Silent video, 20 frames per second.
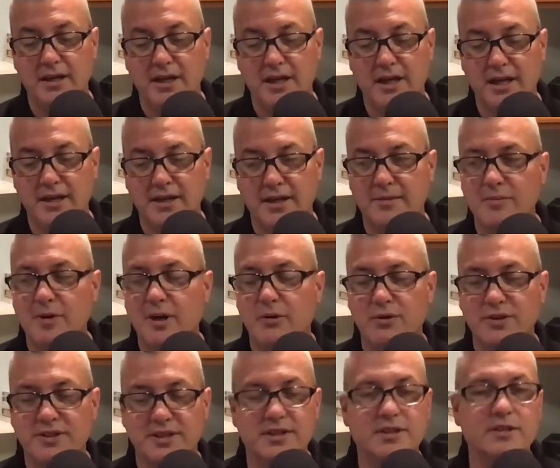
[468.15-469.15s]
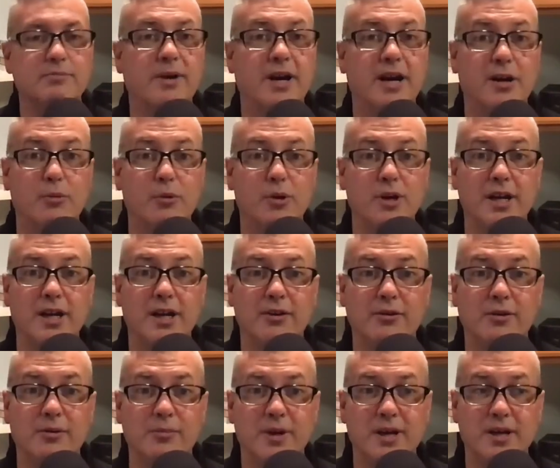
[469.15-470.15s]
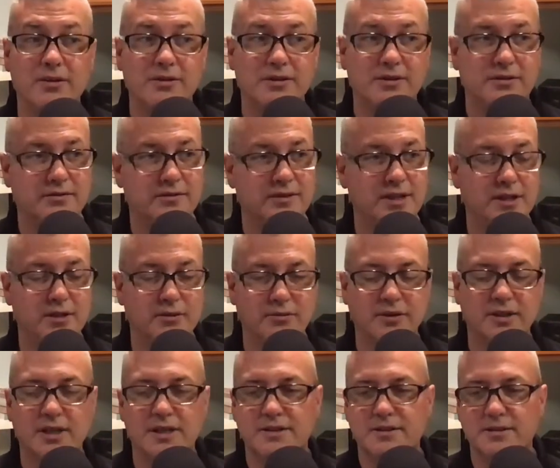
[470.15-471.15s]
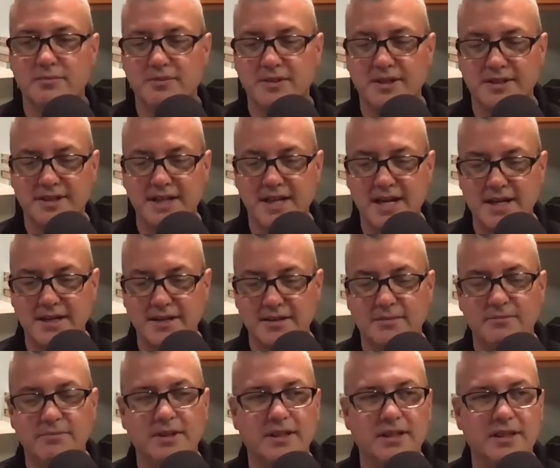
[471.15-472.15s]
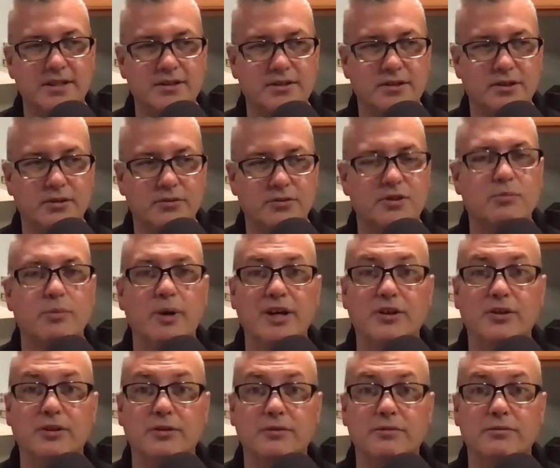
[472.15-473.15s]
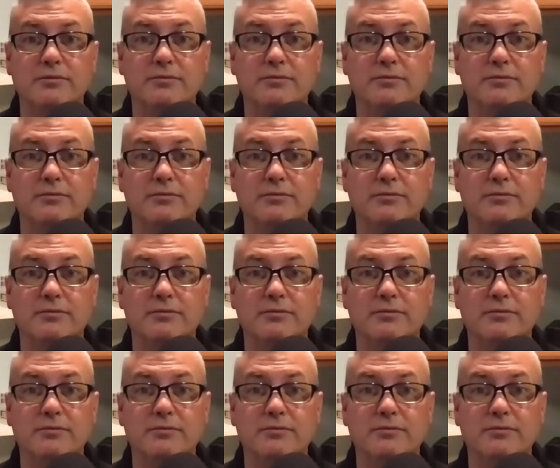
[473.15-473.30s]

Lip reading: And I'm always inspired when I hear about, a custom design, something that's so special